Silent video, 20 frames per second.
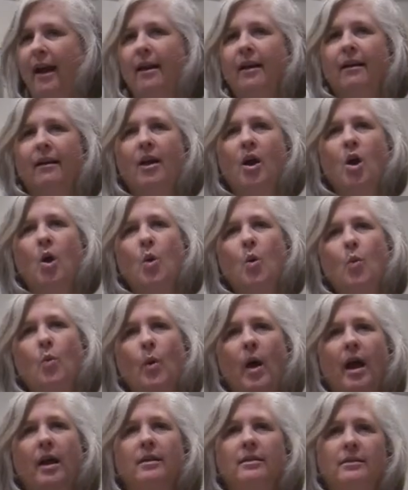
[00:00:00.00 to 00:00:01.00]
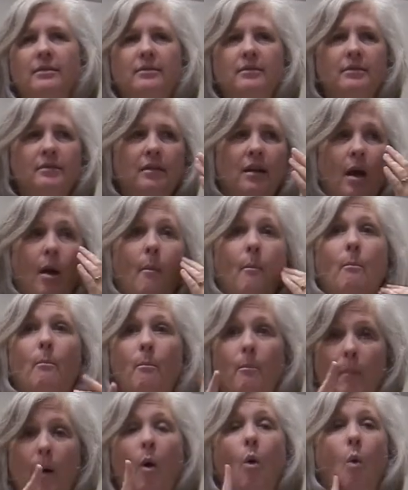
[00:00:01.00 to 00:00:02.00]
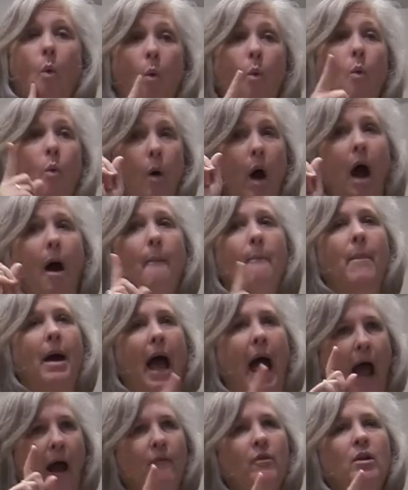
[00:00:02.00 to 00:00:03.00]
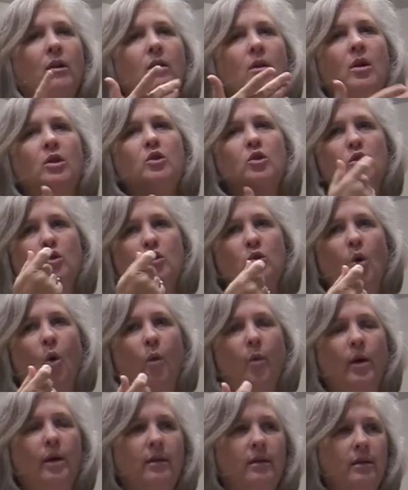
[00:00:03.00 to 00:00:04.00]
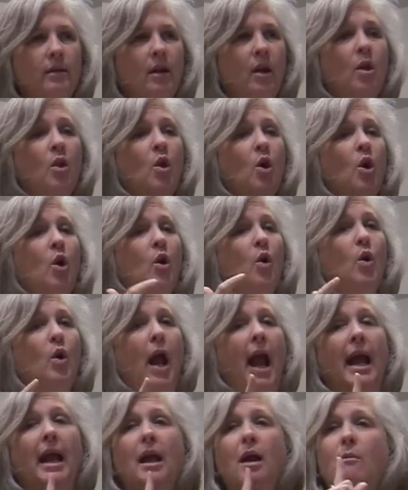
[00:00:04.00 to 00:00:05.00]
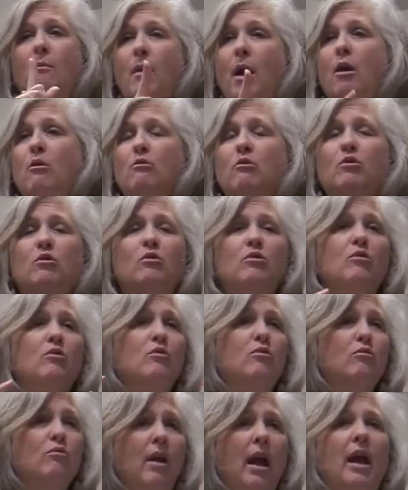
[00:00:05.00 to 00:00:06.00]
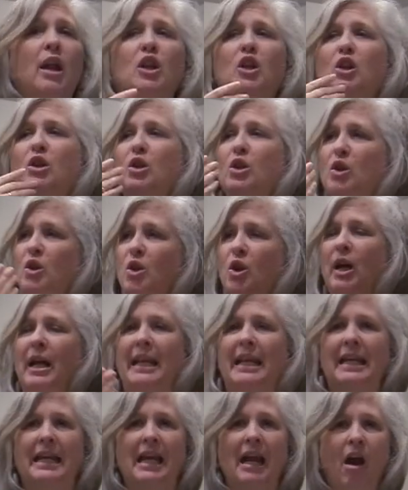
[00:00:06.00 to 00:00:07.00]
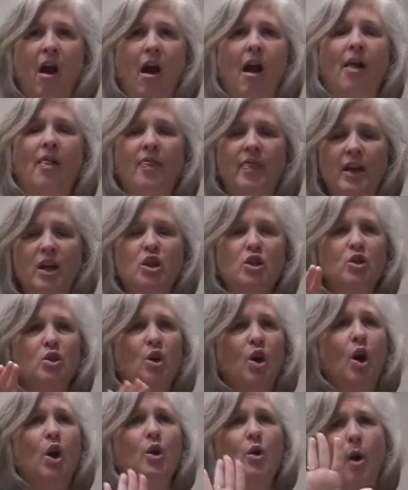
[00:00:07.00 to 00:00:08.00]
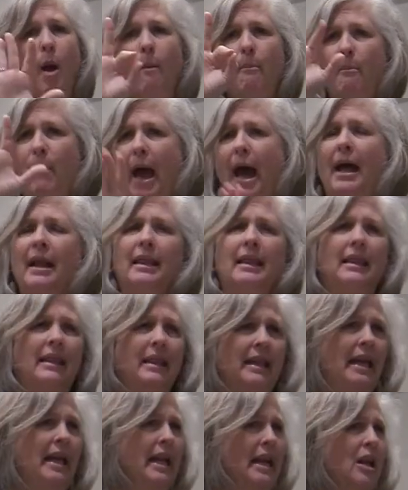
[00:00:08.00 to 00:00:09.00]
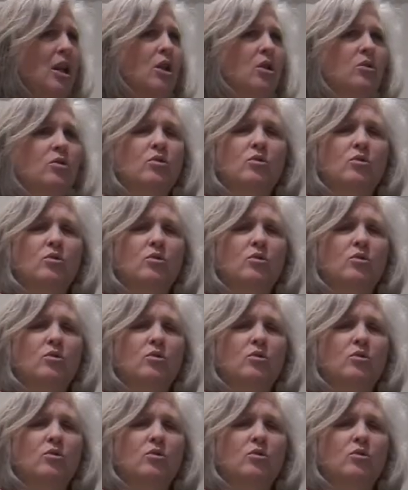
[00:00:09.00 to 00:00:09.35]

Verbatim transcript: Well, you're going to have to win souls. The Great Commission is great, and it's solid here at this church, and your pastor's leading it, the staff are leading it, and